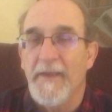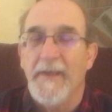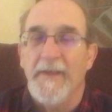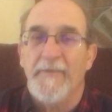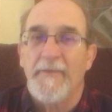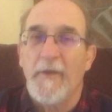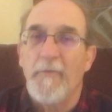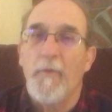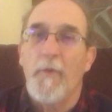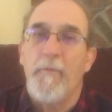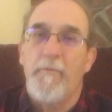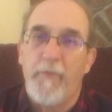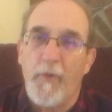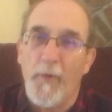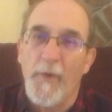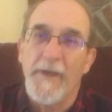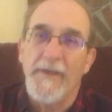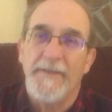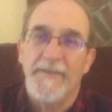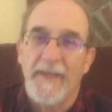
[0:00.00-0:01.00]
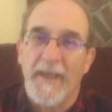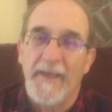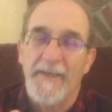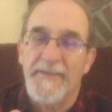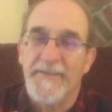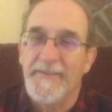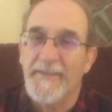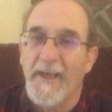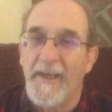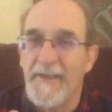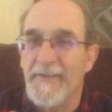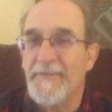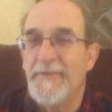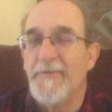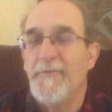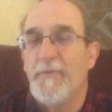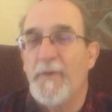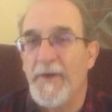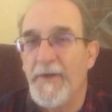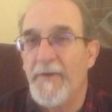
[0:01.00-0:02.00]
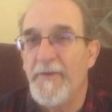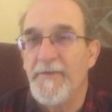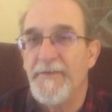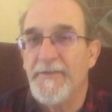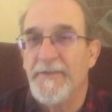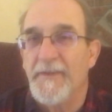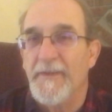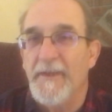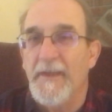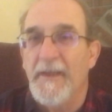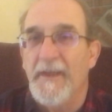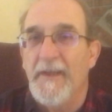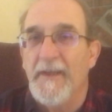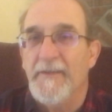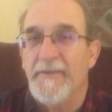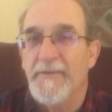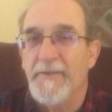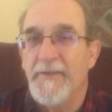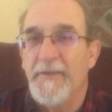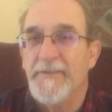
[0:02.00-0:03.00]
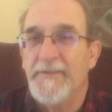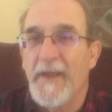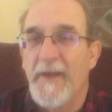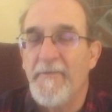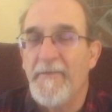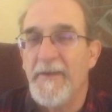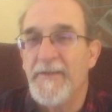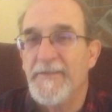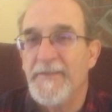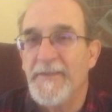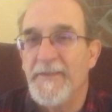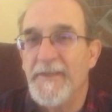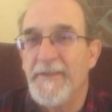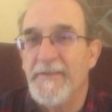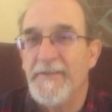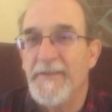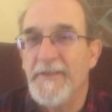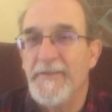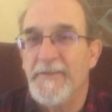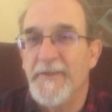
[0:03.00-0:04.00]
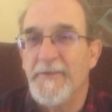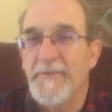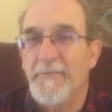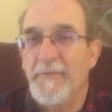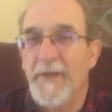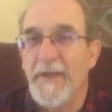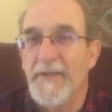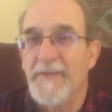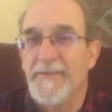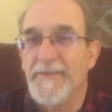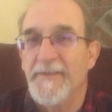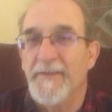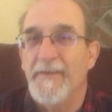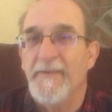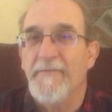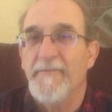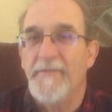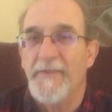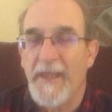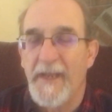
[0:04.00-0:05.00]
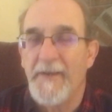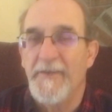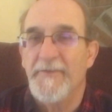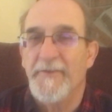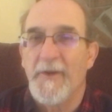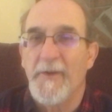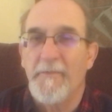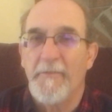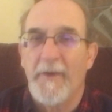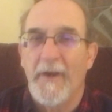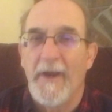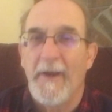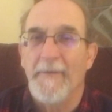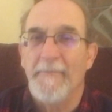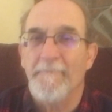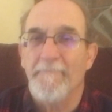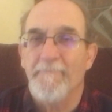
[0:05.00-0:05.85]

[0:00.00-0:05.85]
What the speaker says: that will point as signs and wonders to the salvation that Jesus brings. That is our prayer.